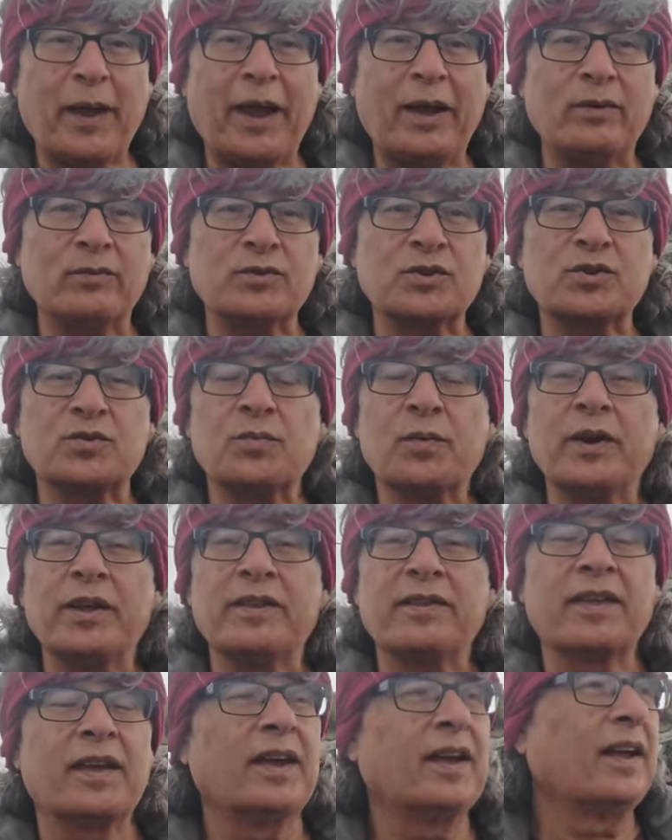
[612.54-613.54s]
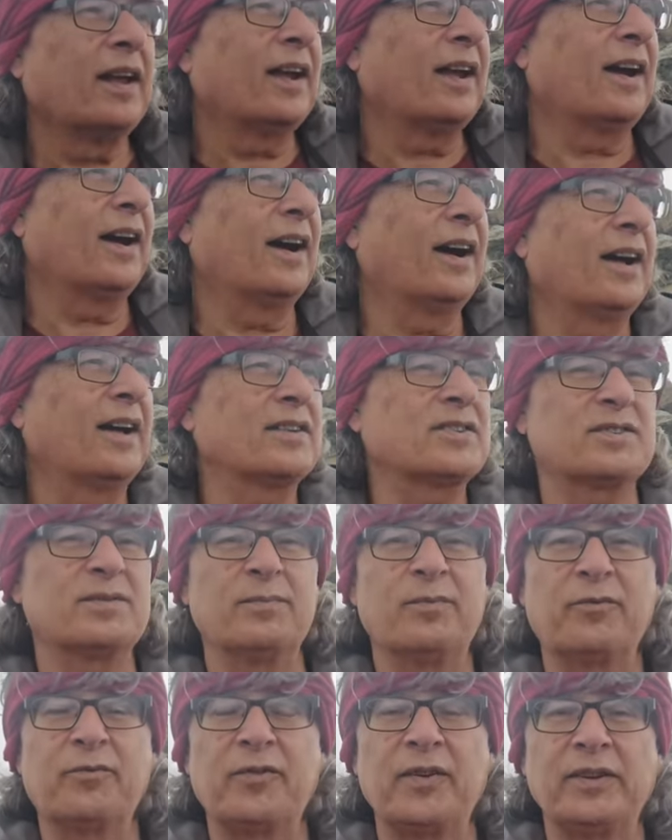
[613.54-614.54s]
pouch with uh,
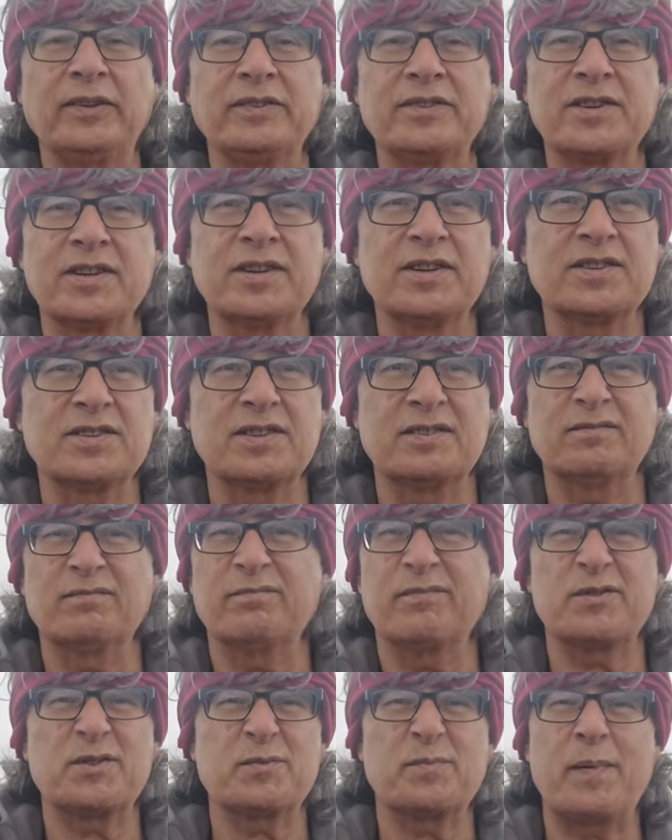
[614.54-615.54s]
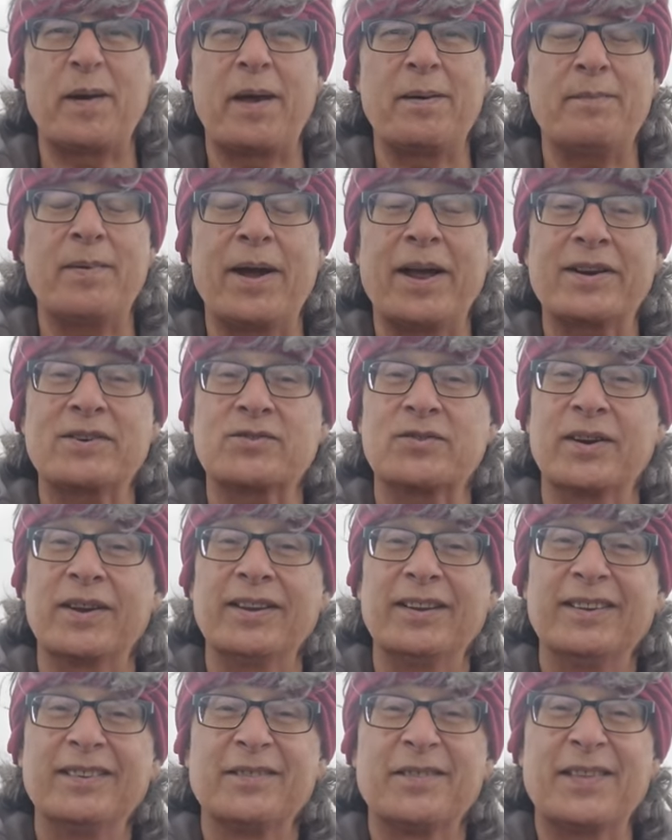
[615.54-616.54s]
some filters and spare
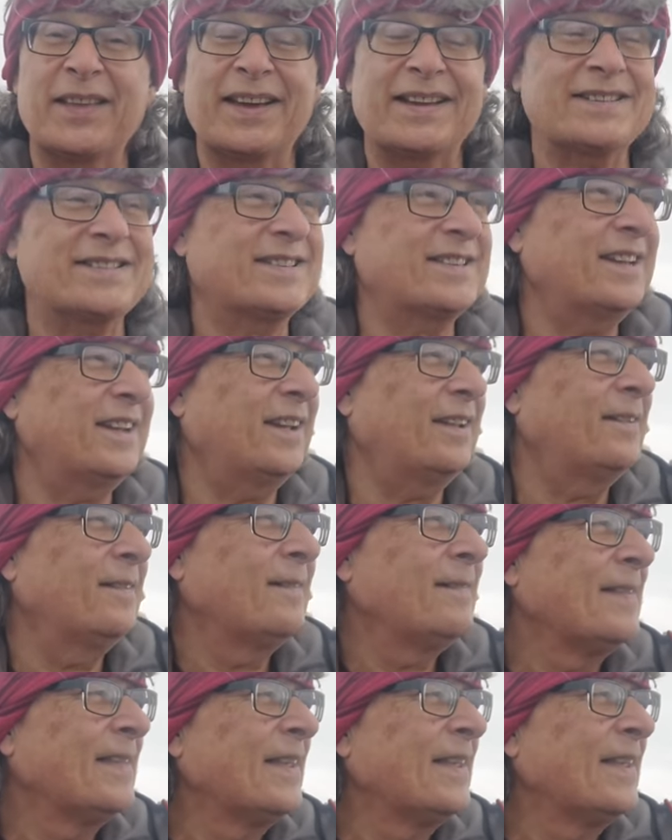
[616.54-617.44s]
battery. That's it.